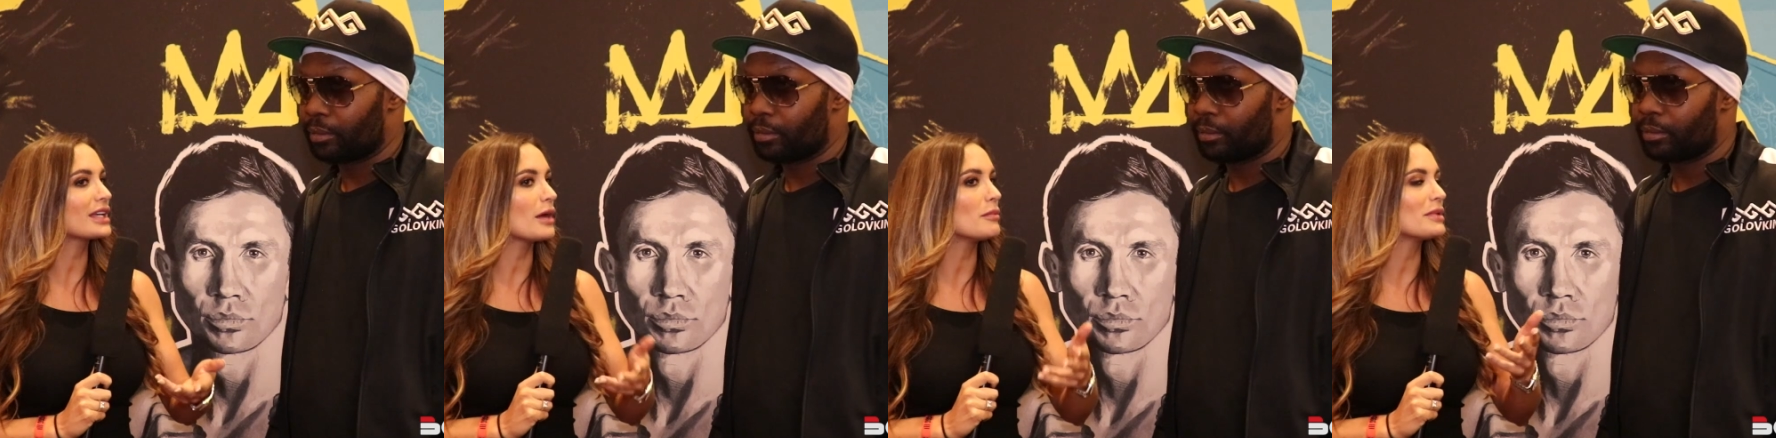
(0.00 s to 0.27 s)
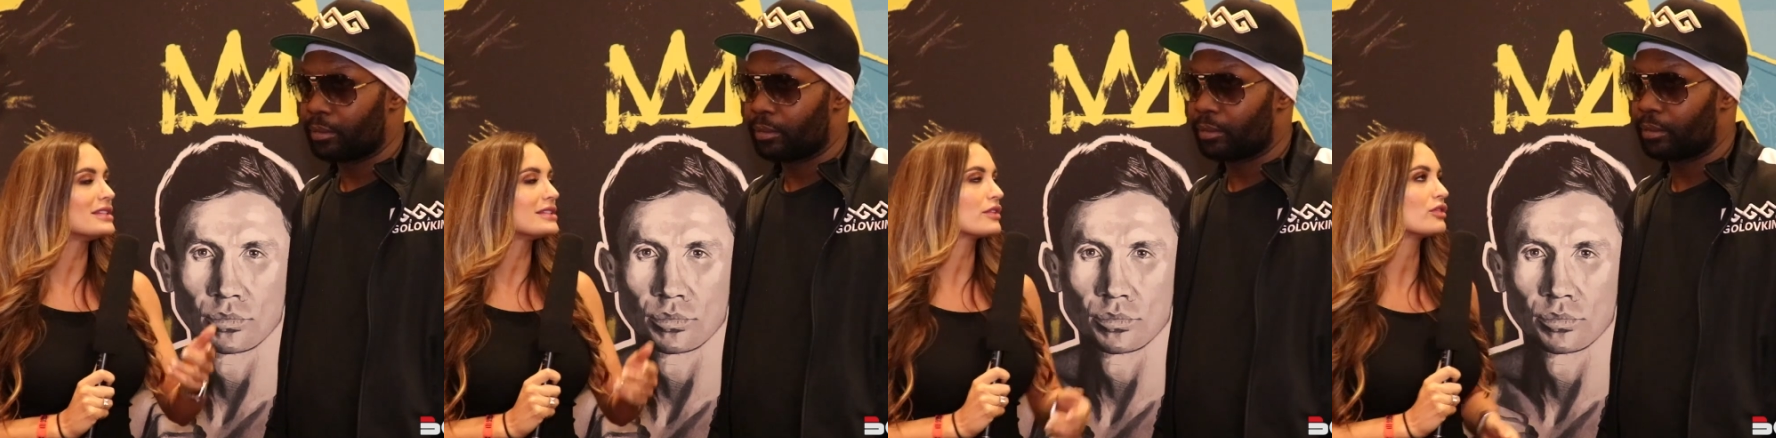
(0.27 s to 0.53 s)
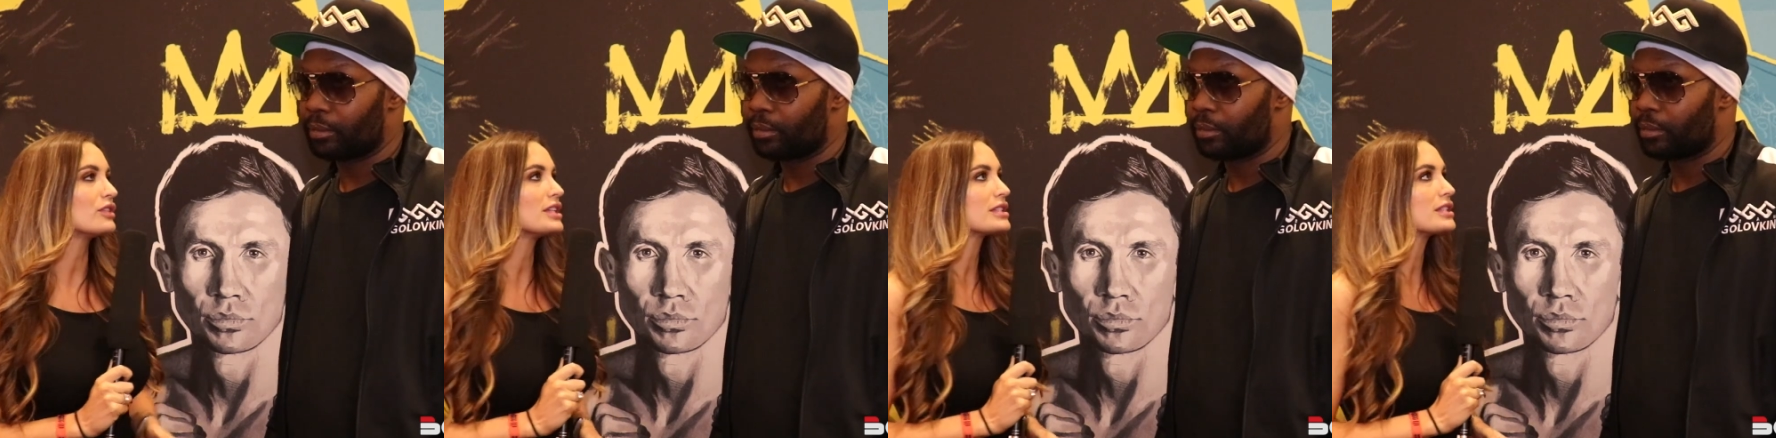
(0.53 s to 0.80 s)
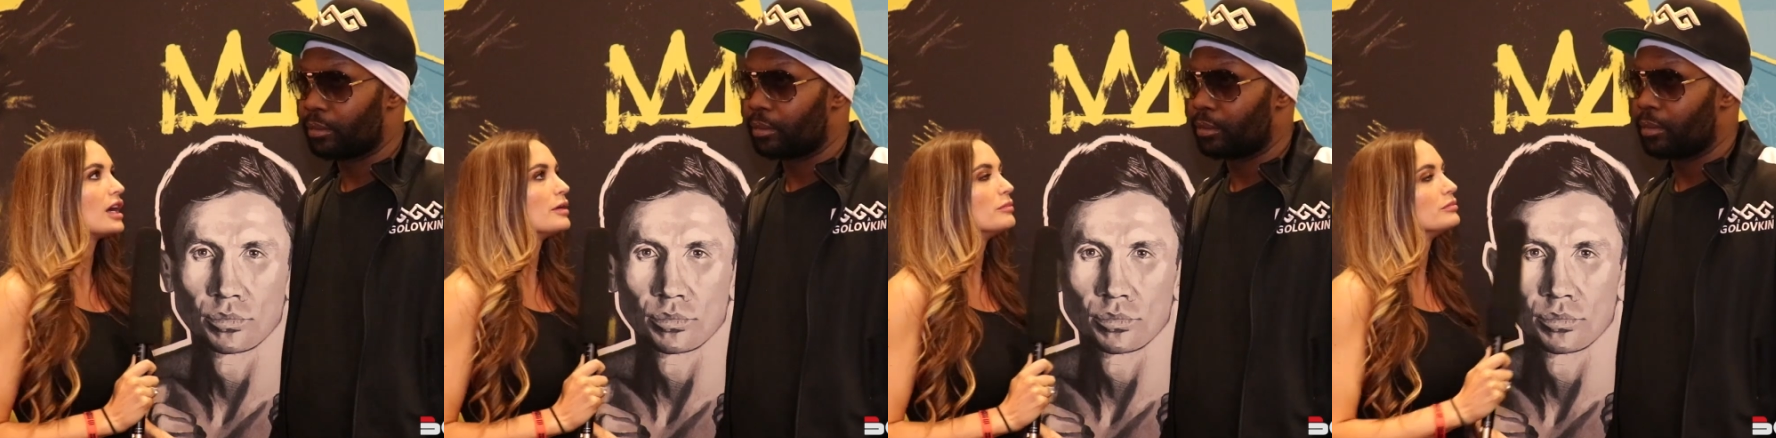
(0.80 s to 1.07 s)
Speaker 1: camp been different this
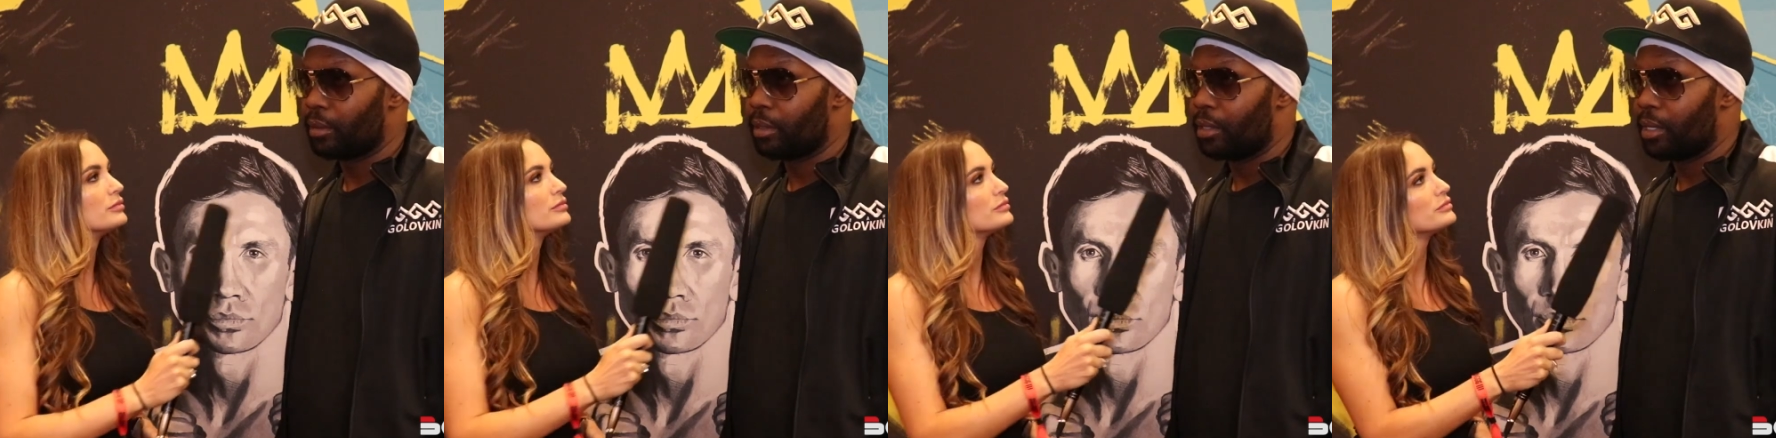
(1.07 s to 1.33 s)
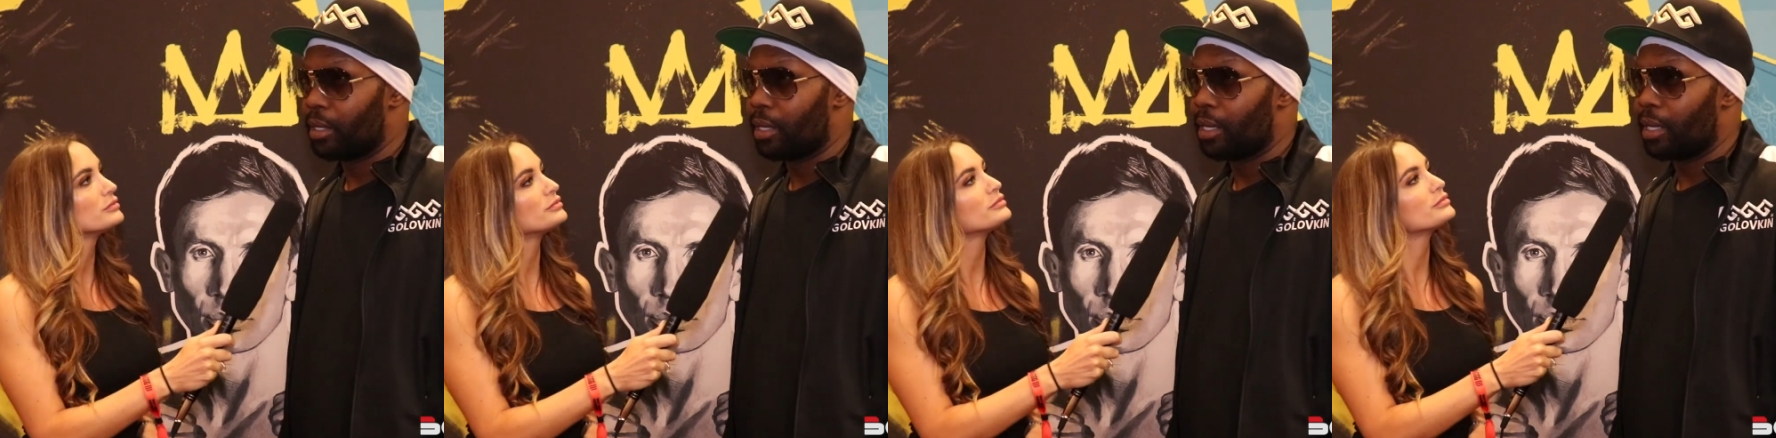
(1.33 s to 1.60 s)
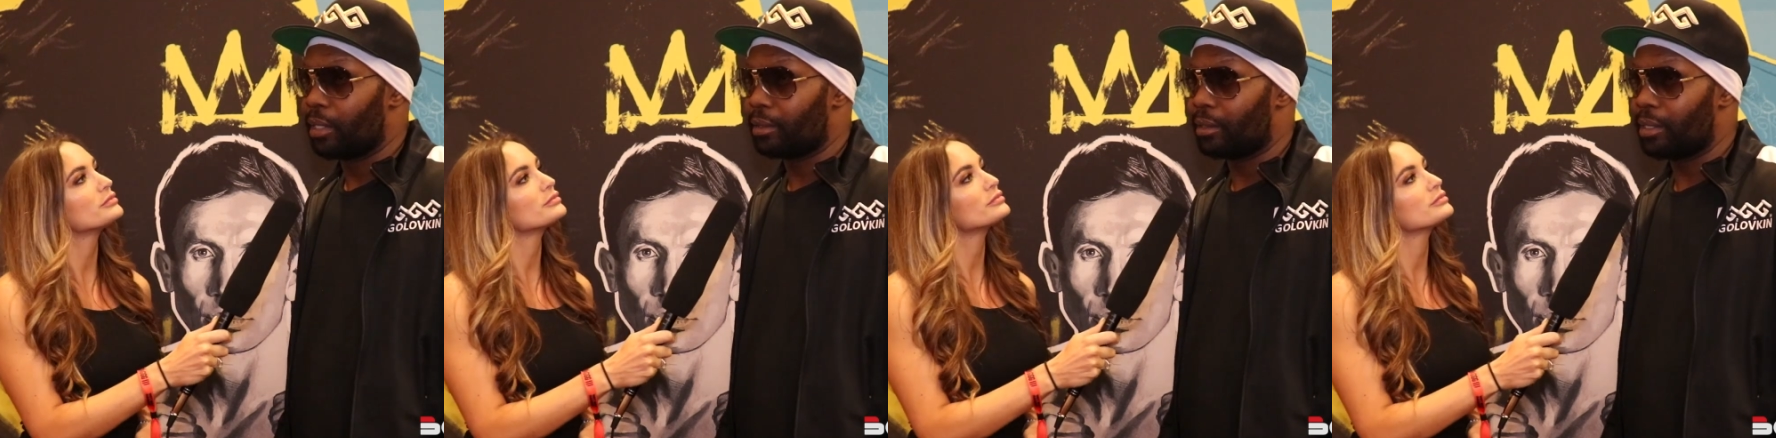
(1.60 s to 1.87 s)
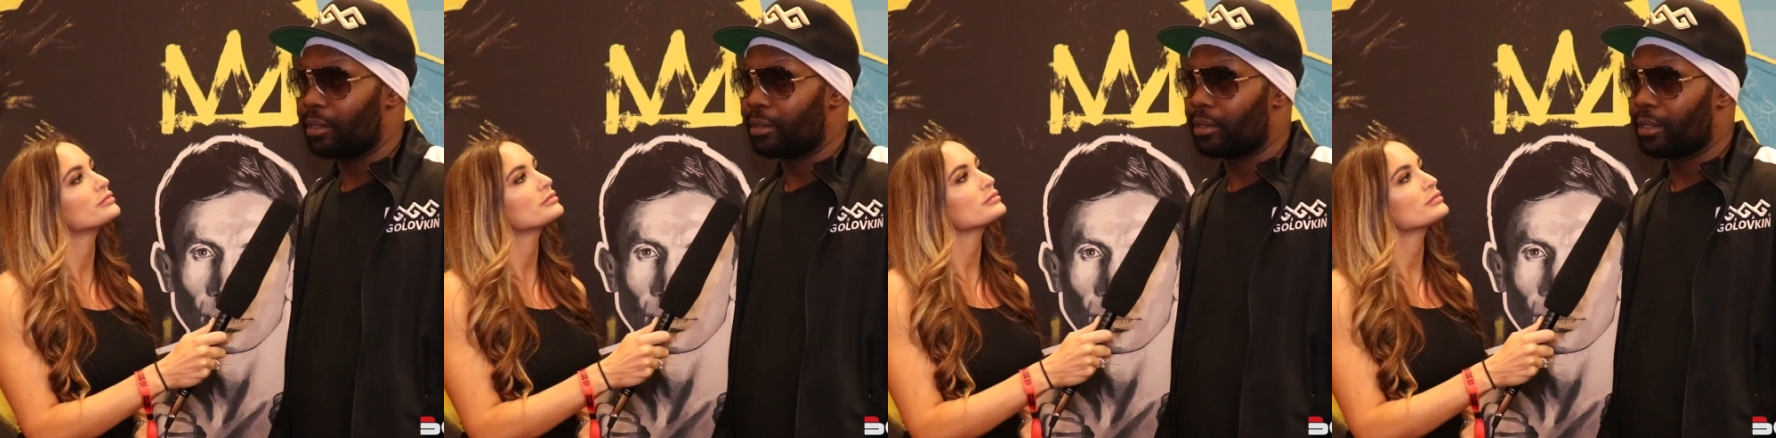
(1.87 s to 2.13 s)
time?
Speaker 2: I
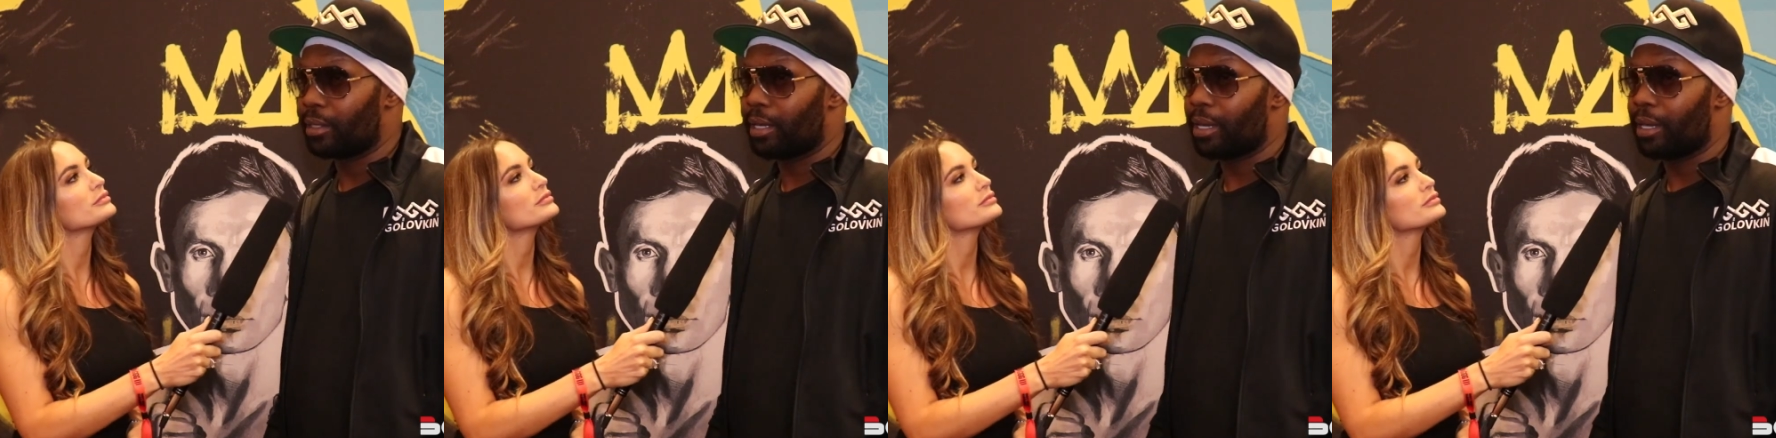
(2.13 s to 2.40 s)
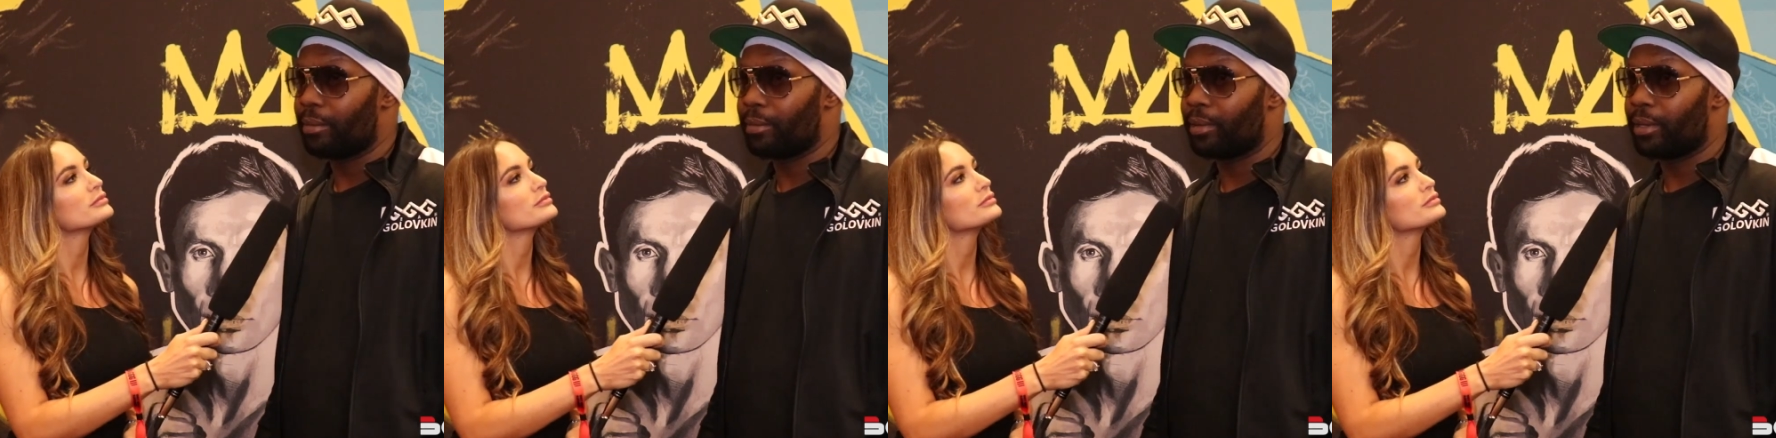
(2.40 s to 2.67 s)
think the camp